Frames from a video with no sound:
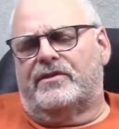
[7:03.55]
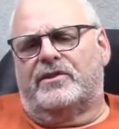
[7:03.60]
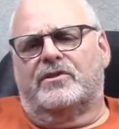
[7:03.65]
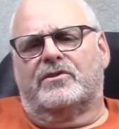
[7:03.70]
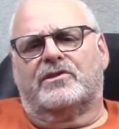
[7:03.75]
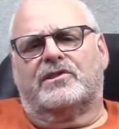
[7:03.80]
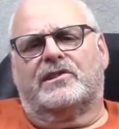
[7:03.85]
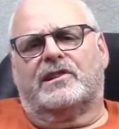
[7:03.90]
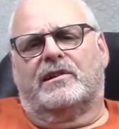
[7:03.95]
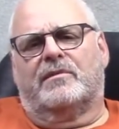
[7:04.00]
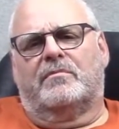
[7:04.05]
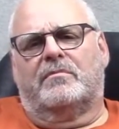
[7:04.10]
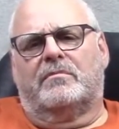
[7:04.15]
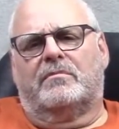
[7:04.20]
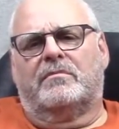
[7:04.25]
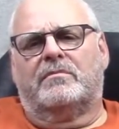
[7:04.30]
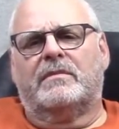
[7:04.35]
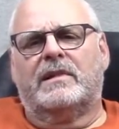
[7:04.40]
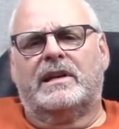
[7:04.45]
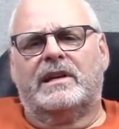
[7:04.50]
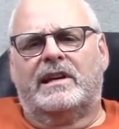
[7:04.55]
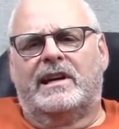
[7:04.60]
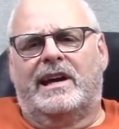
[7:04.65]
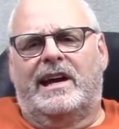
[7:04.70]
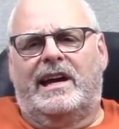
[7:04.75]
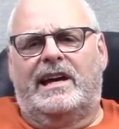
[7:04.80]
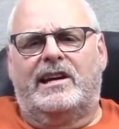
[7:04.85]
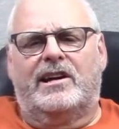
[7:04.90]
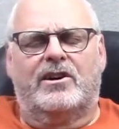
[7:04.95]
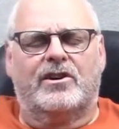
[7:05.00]
There's some
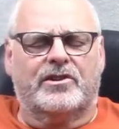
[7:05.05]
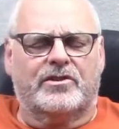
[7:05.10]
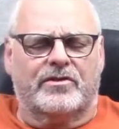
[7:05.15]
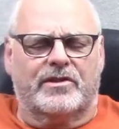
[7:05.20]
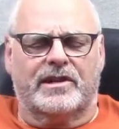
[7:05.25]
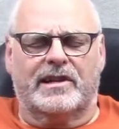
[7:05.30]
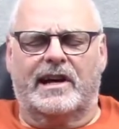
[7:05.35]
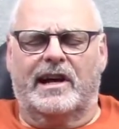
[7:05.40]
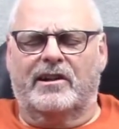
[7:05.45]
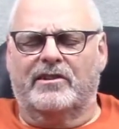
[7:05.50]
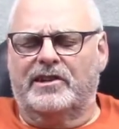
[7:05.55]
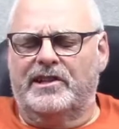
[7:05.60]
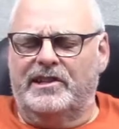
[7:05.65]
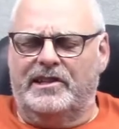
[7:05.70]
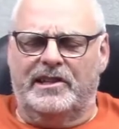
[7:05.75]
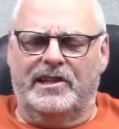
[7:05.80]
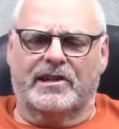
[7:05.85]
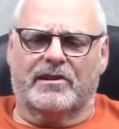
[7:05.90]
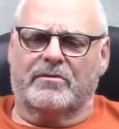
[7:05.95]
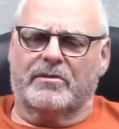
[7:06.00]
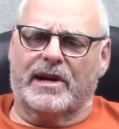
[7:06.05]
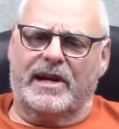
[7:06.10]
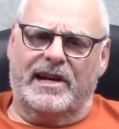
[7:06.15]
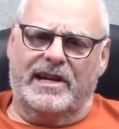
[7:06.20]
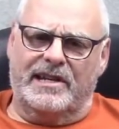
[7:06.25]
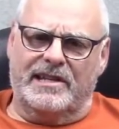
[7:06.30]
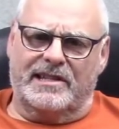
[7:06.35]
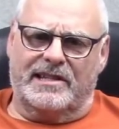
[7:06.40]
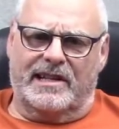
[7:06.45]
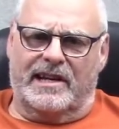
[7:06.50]
800 LED
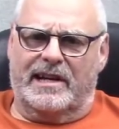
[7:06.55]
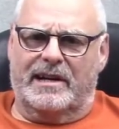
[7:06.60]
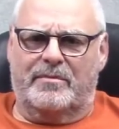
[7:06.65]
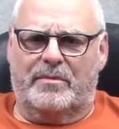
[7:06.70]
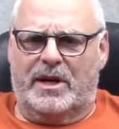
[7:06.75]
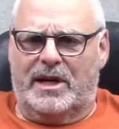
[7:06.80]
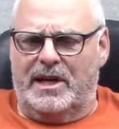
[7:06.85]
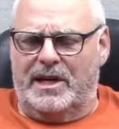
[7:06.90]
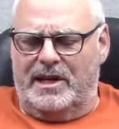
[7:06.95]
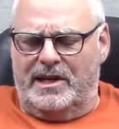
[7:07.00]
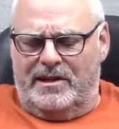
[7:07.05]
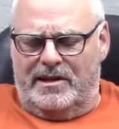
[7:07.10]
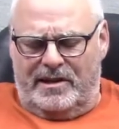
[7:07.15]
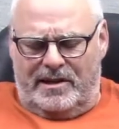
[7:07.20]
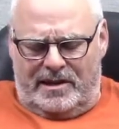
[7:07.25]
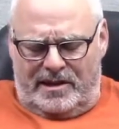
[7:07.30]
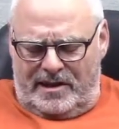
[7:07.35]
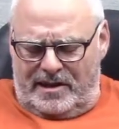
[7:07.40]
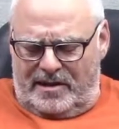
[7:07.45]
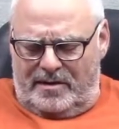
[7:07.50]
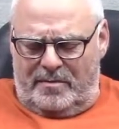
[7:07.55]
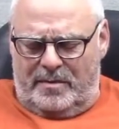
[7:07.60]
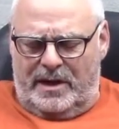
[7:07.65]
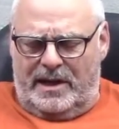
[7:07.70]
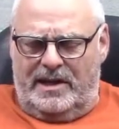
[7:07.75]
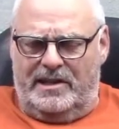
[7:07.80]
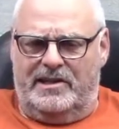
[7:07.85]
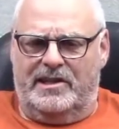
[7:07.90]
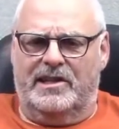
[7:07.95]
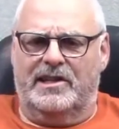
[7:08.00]
arrays that I made
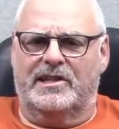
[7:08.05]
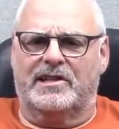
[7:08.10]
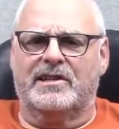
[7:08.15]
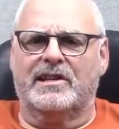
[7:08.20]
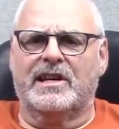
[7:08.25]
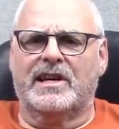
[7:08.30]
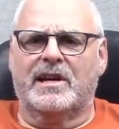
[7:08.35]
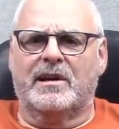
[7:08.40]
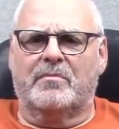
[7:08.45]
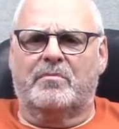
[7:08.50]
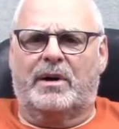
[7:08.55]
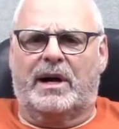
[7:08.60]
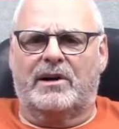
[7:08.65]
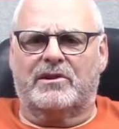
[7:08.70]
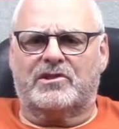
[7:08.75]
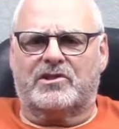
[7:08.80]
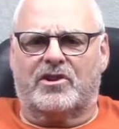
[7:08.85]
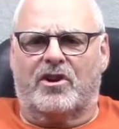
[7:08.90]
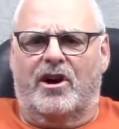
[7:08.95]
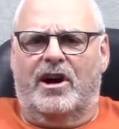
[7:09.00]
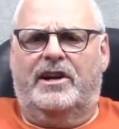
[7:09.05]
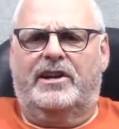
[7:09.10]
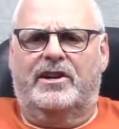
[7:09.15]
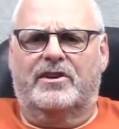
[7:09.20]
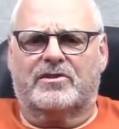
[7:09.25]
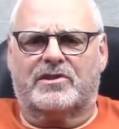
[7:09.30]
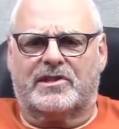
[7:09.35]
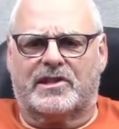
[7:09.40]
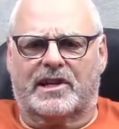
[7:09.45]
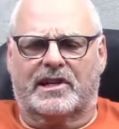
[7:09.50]
and did bounced
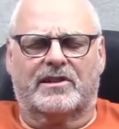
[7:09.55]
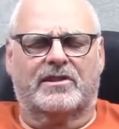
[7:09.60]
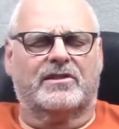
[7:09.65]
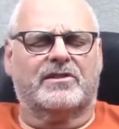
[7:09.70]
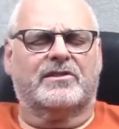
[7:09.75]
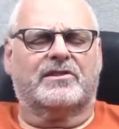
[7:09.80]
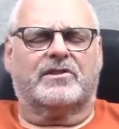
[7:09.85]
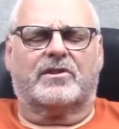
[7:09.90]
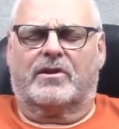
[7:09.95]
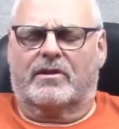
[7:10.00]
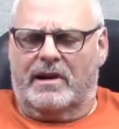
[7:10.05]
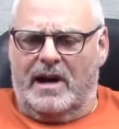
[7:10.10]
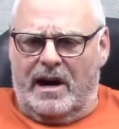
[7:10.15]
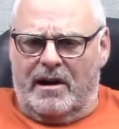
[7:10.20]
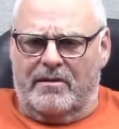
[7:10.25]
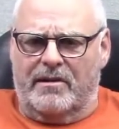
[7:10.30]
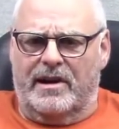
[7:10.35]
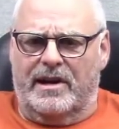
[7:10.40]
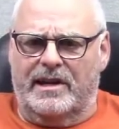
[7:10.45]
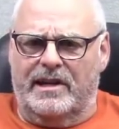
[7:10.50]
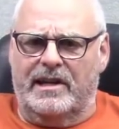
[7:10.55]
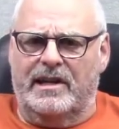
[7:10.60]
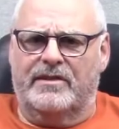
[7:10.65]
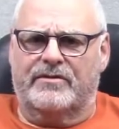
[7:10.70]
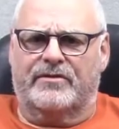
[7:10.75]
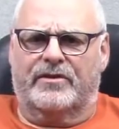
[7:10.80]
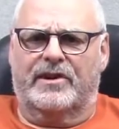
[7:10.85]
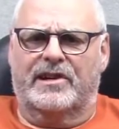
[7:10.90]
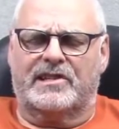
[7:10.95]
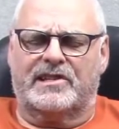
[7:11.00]
audio signals or
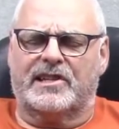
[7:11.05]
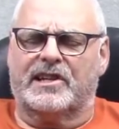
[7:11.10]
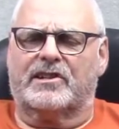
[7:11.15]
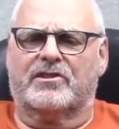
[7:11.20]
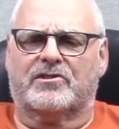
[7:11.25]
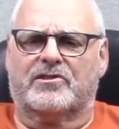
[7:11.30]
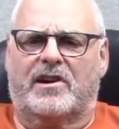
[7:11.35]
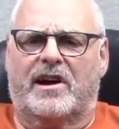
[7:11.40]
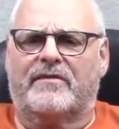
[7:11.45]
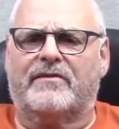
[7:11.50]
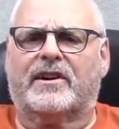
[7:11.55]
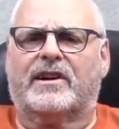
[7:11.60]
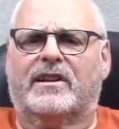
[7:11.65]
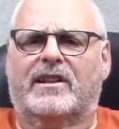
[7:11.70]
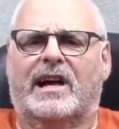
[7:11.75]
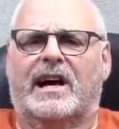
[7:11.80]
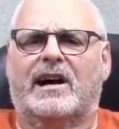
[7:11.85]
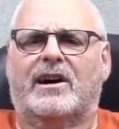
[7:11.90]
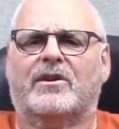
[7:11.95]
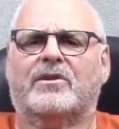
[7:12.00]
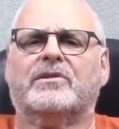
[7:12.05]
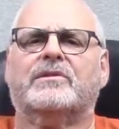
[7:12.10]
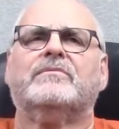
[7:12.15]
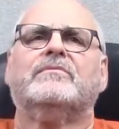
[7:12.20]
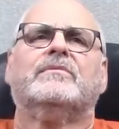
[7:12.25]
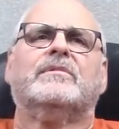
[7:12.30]
infrared signals off a cloud